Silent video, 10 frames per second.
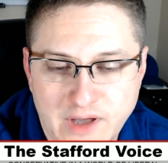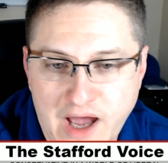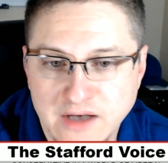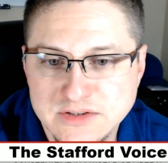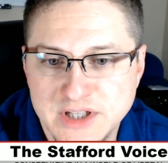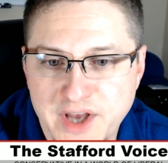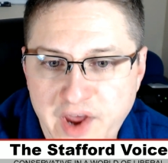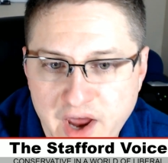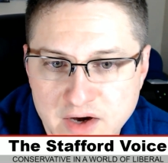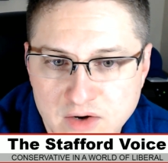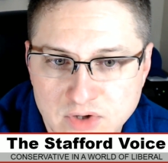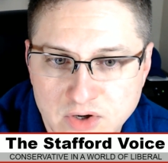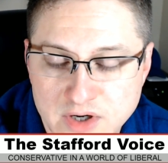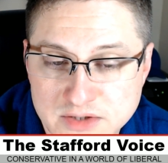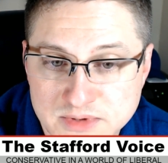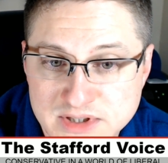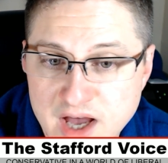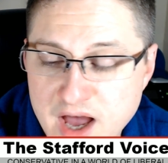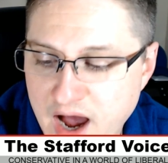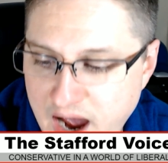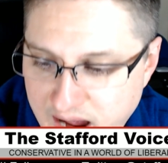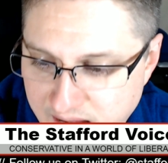Al said he had it over Christmas. I